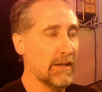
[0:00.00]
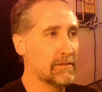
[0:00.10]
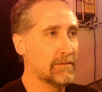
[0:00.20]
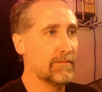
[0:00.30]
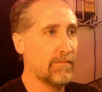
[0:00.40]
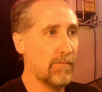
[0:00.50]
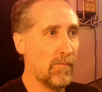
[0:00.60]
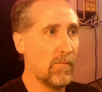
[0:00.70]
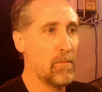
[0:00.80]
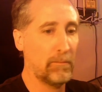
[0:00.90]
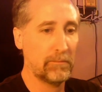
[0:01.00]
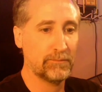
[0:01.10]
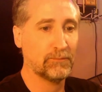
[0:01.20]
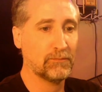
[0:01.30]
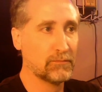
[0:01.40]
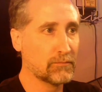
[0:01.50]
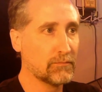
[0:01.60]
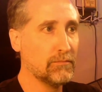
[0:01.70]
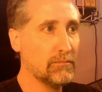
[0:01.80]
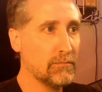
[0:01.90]
We're having a good time.
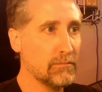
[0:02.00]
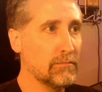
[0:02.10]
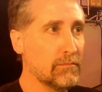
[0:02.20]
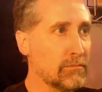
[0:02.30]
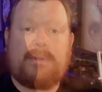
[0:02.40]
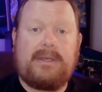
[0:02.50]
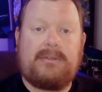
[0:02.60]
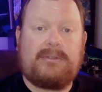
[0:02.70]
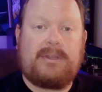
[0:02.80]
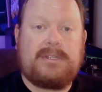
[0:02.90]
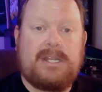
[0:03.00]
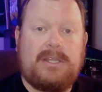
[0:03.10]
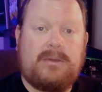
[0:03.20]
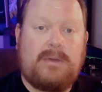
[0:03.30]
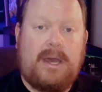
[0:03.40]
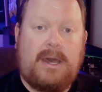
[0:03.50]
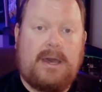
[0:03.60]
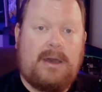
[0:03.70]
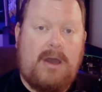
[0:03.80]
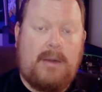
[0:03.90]
So please continue.
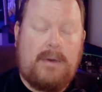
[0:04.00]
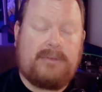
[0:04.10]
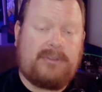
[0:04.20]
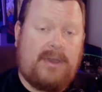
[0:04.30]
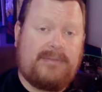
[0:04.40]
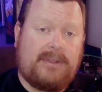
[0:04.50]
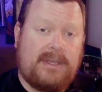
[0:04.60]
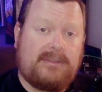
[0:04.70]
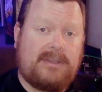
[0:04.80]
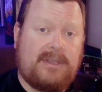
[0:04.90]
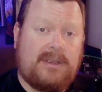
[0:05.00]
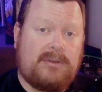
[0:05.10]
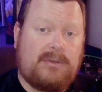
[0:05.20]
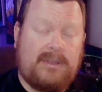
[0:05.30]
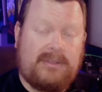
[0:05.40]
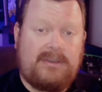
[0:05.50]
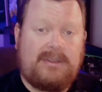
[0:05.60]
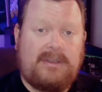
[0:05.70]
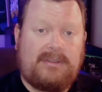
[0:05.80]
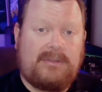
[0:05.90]
I'll also have the links in there to listen to
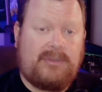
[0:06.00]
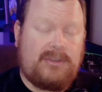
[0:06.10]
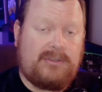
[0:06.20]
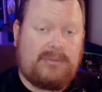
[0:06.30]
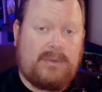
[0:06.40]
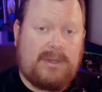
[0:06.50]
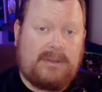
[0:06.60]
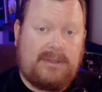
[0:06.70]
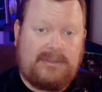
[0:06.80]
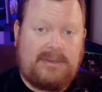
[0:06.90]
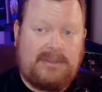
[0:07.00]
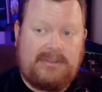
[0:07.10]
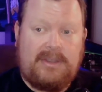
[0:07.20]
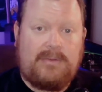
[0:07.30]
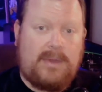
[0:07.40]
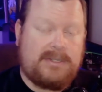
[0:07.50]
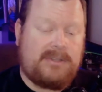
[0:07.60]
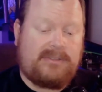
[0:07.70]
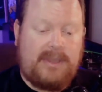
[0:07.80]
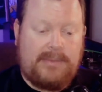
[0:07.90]
this if you just want to listen instead of watching
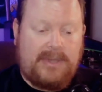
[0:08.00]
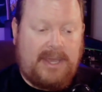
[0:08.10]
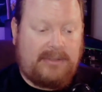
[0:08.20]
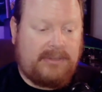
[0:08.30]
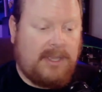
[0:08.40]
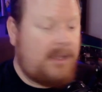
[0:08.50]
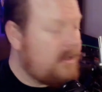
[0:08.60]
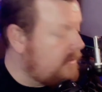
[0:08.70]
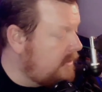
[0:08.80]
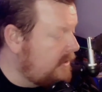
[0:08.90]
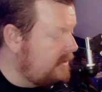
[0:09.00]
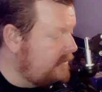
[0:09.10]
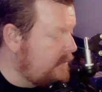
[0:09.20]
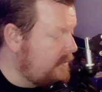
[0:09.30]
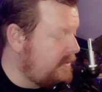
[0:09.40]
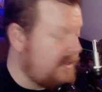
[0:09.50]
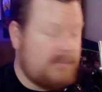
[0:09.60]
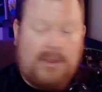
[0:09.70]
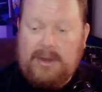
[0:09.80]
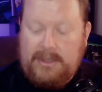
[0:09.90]
the simulcast, looking for the
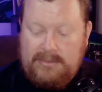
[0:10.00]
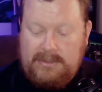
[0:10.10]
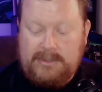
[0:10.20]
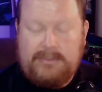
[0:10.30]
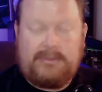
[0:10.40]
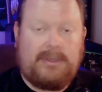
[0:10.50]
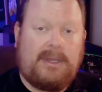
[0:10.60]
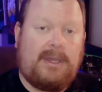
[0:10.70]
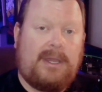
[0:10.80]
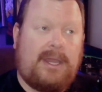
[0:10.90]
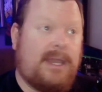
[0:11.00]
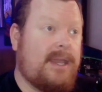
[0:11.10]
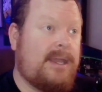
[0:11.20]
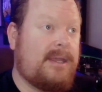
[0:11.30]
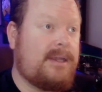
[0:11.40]
Mario clues. And